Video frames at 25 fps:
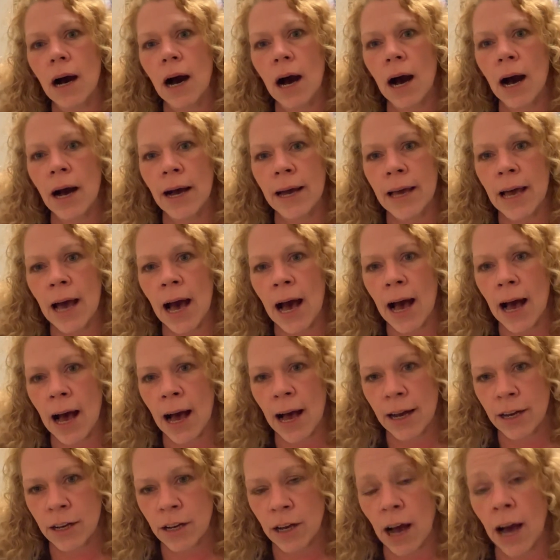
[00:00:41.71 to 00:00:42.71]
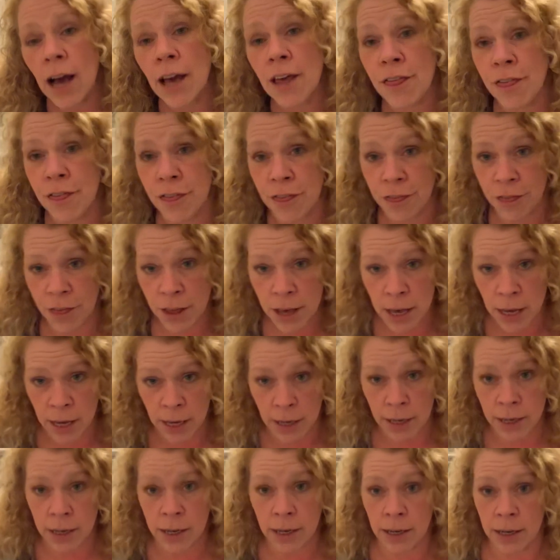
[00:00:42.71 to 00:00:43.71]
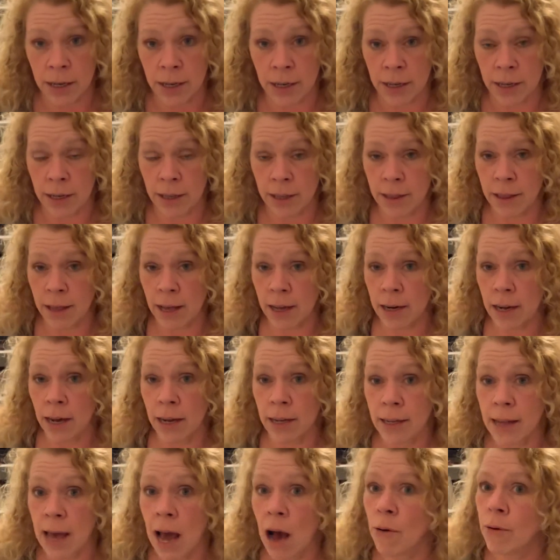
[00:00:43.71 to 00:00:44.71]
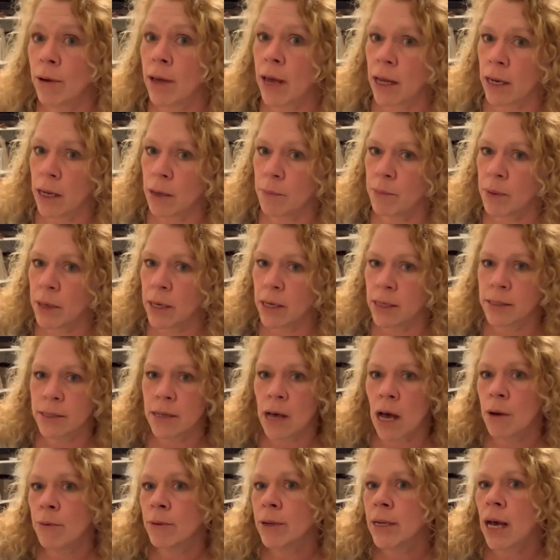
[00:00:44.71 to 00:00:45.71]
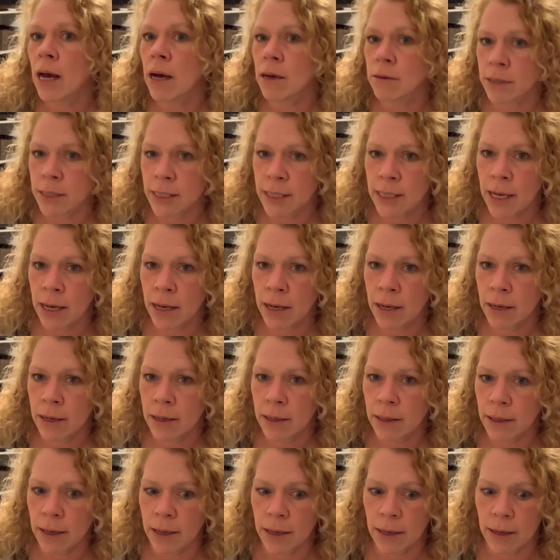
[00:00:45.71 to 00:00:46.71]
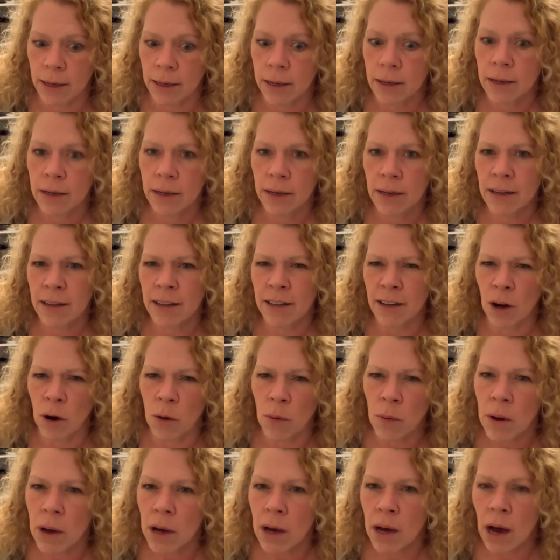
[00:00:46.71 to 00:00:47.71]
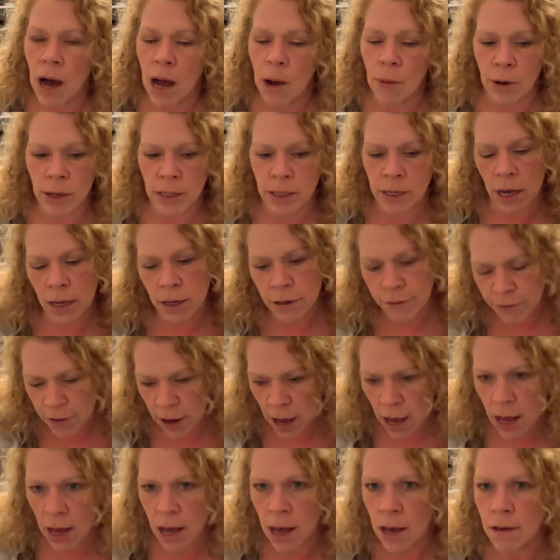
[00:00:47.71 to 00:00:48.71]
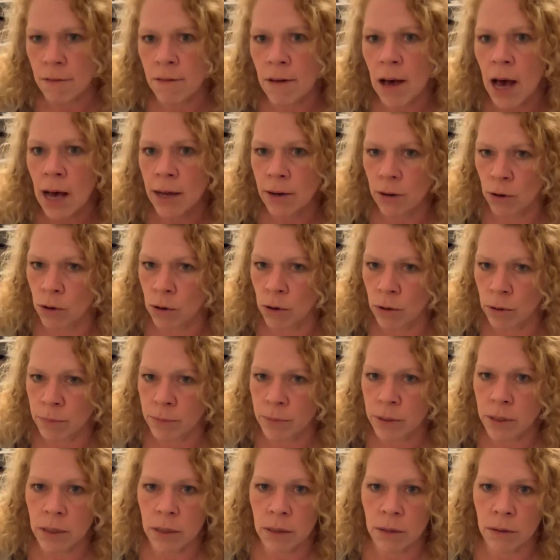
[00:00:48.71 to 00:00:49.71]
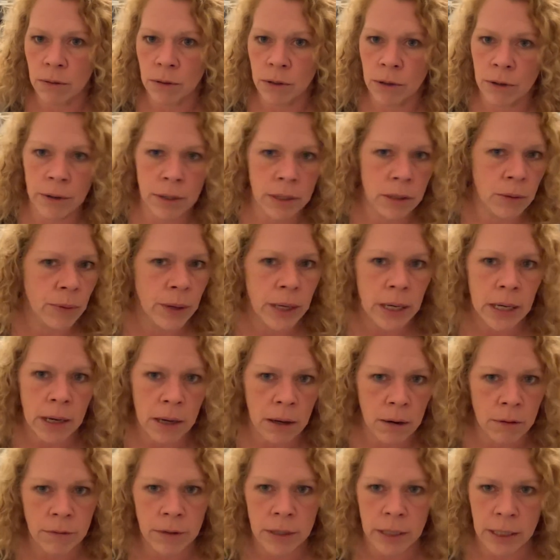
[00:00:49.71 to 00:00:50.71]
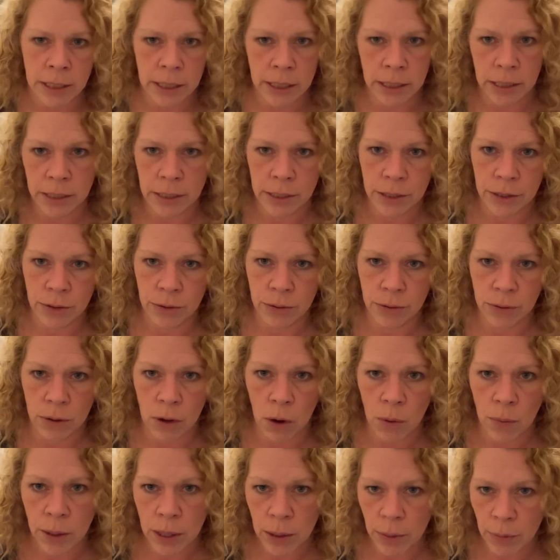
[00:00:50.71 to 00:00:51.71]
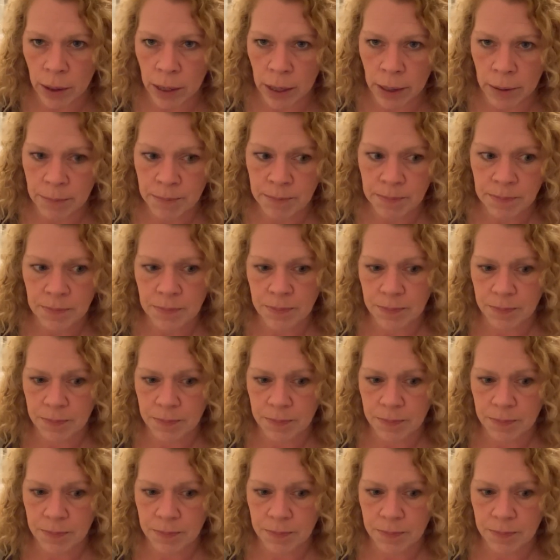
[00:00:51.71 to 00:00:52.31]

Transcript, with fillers: i i, I think that i now get it because i went out today like you know i work nine to five at home so during the week i don't really need to go anywhere